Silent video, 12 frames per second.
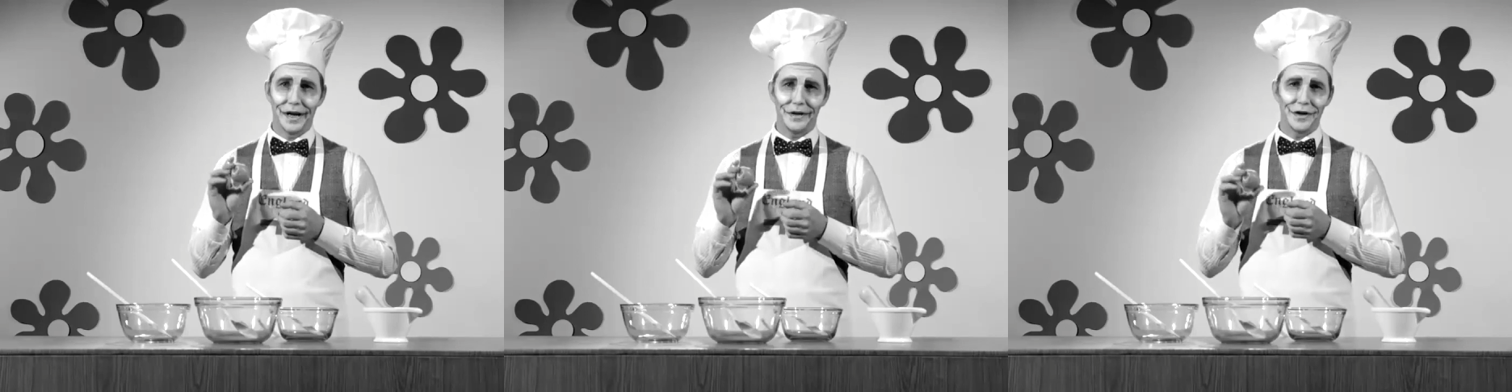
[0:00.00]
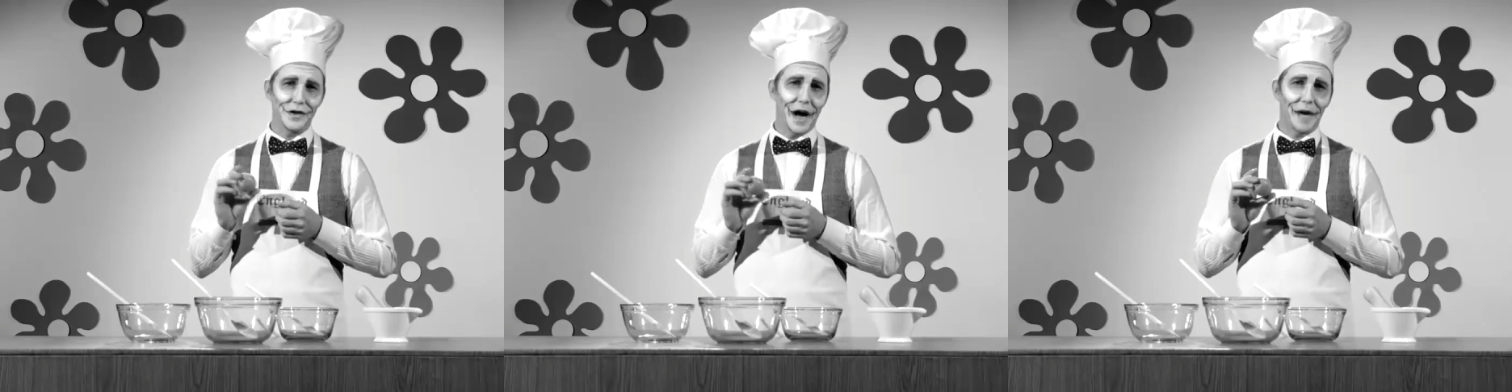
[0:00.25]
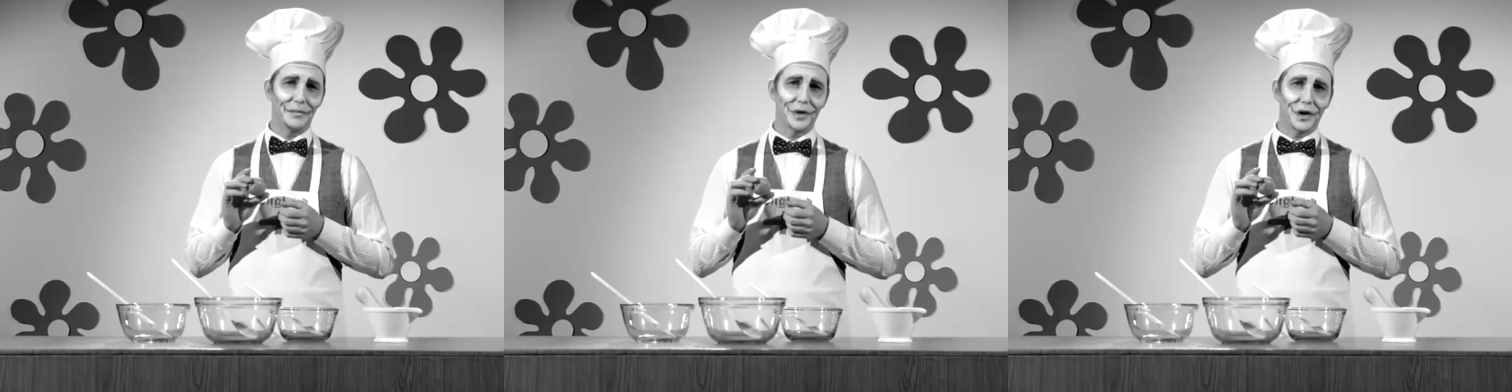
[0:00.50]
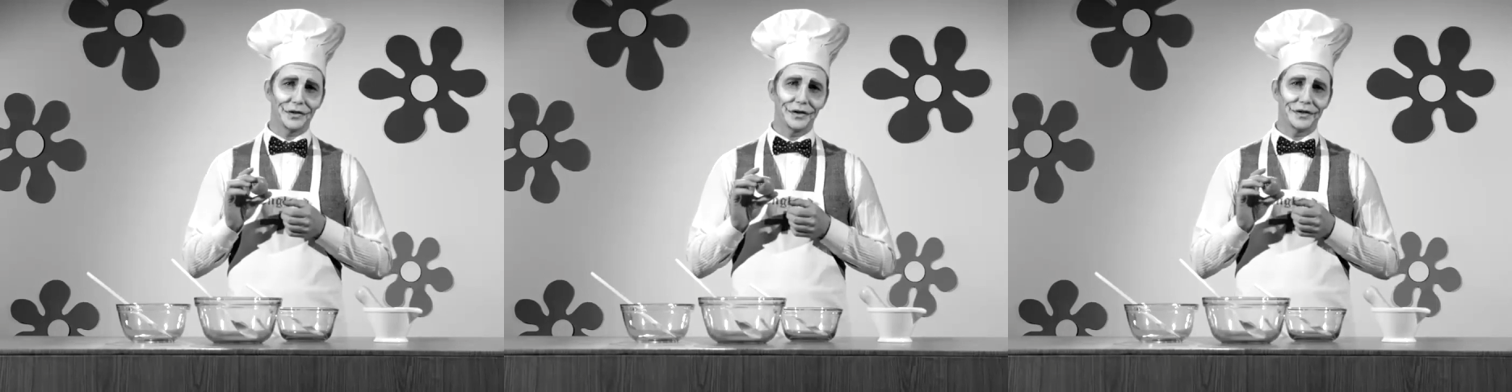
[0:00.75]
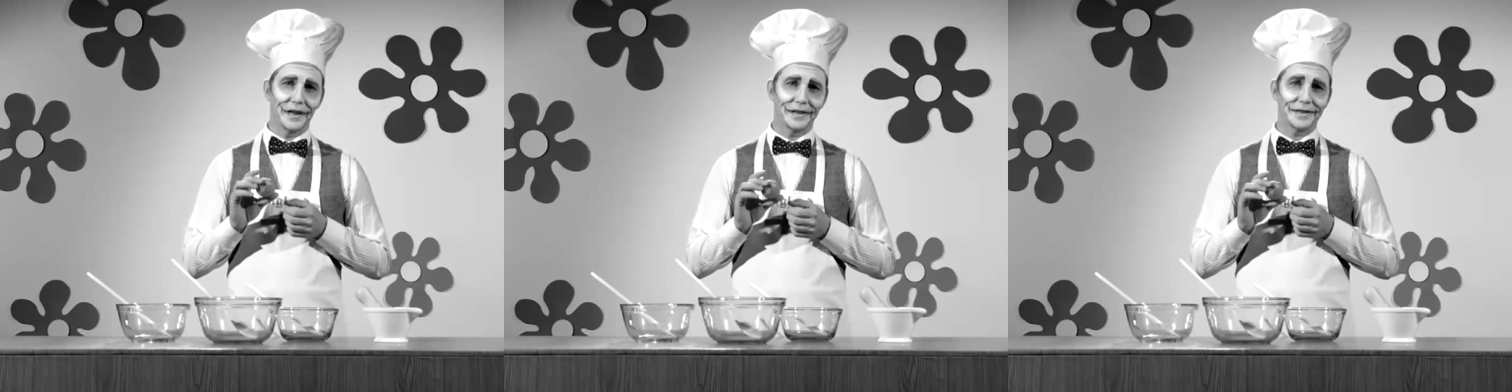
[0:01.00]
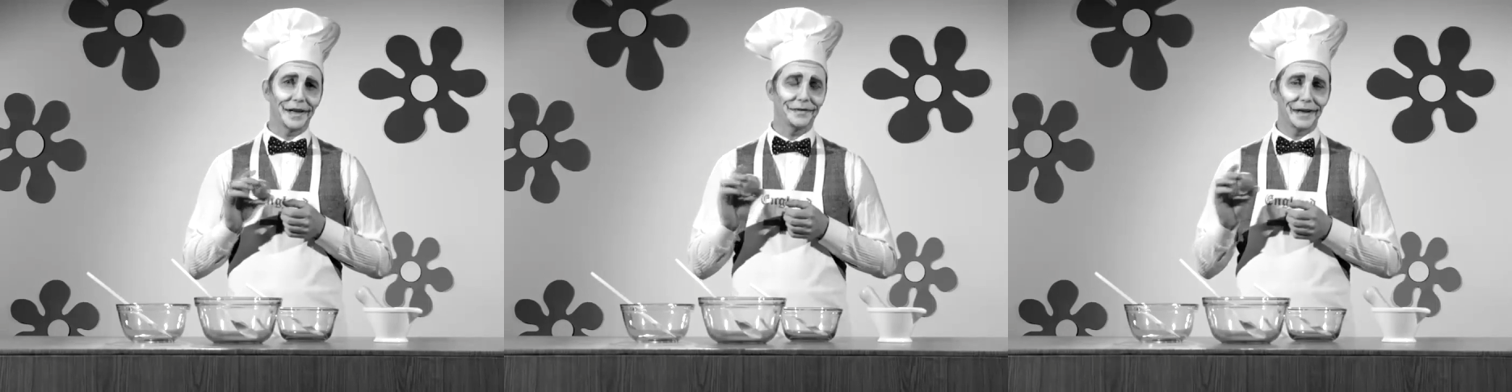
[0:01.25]
the drying process
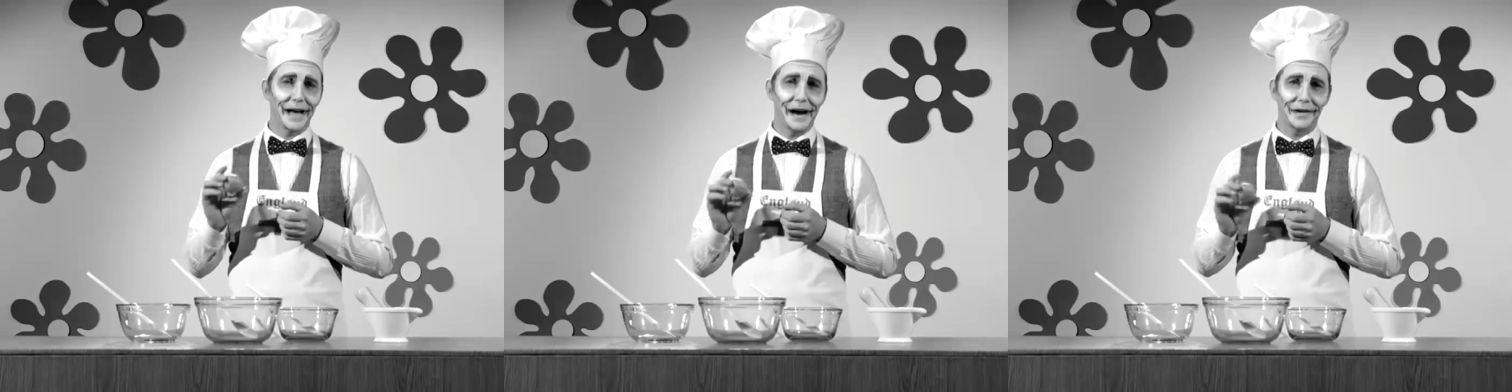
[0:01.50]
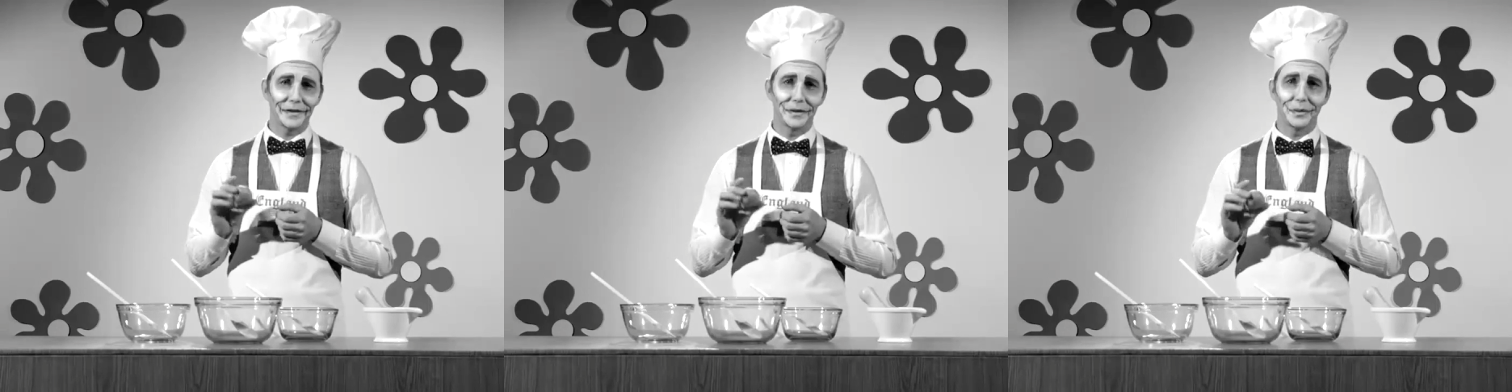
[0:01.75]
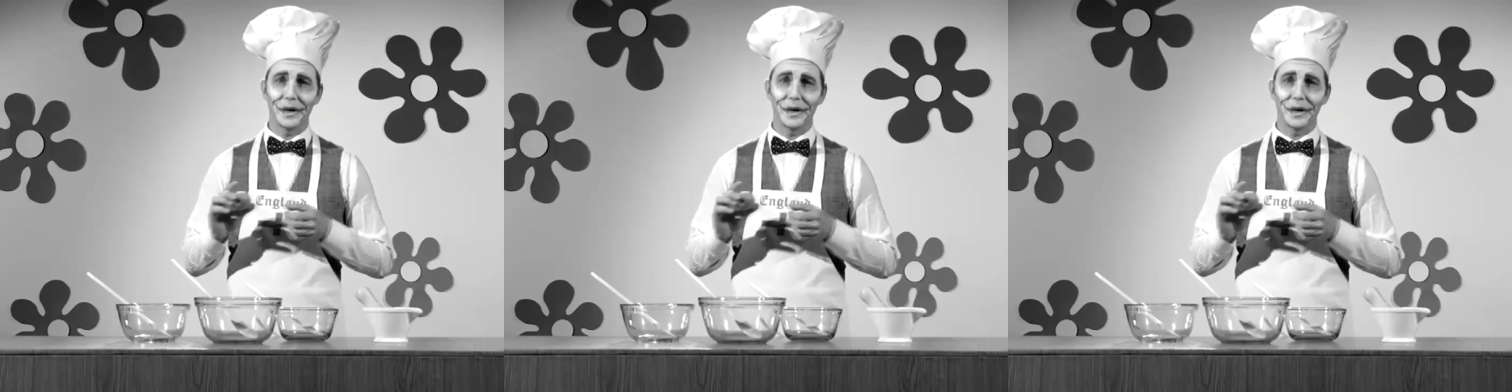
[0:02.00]
takes several hours and,